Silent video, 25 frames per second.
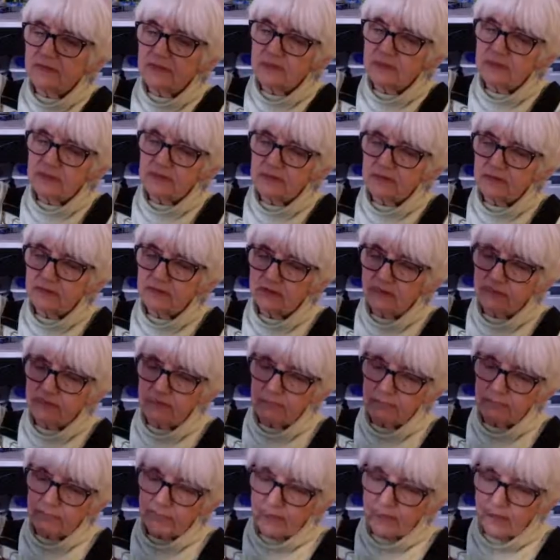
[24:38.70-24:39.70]
sort of a
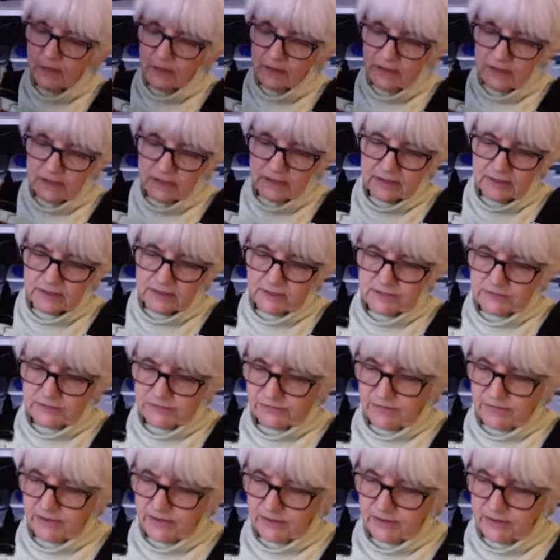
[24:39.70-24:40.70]
polyester
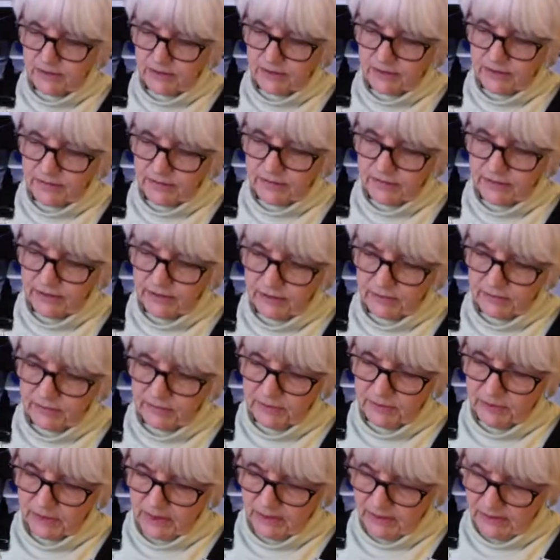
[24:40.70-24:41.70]
feeling
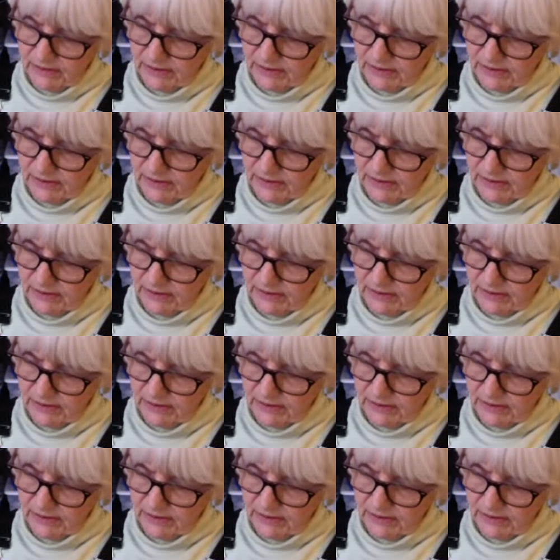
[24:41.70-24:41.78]
fabric.